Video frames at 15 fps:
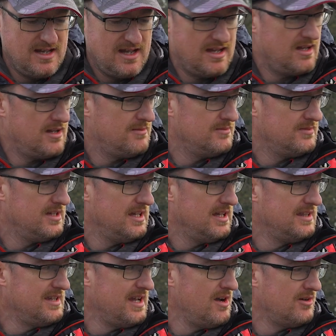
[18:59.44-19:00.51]

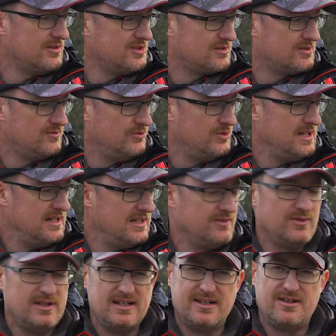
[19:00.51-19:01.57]
They are just a
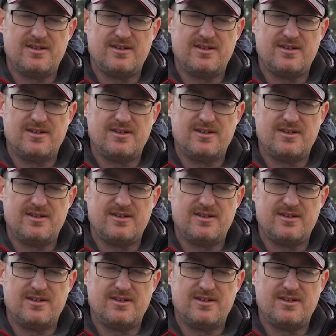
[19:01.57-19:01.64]
really